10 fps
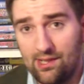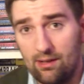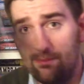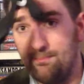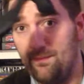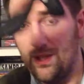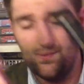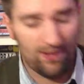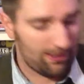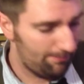so
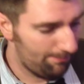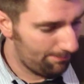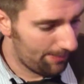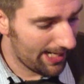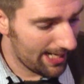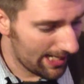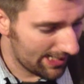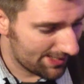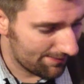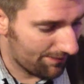first thing,
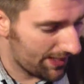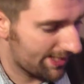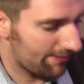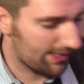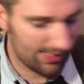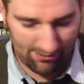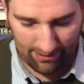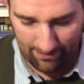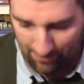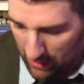PS Vita
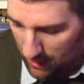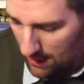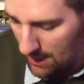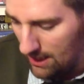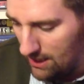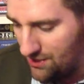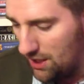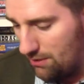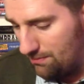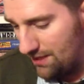accessory.
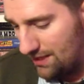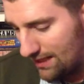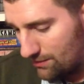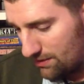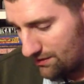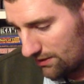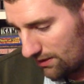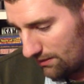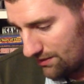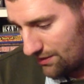So the next ones I'll
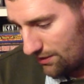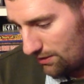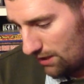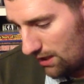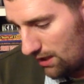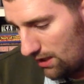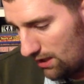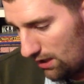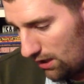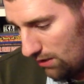go on to,
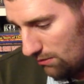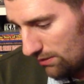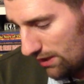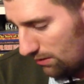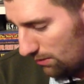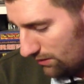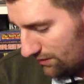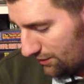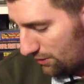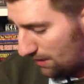I will go
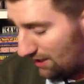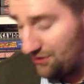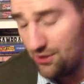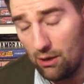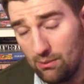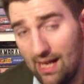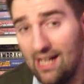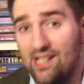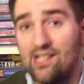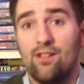on to a
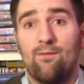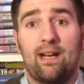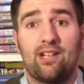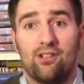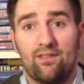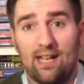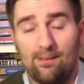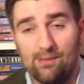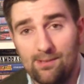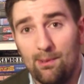donation of Megadrive
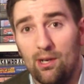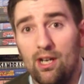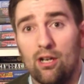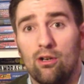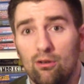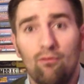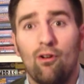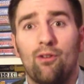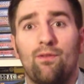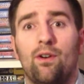Games by
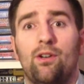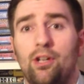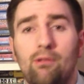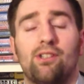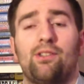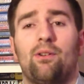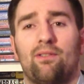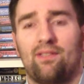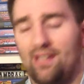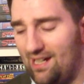Longrod von
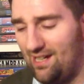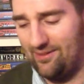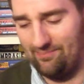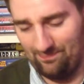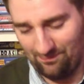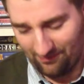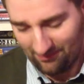Hudendong.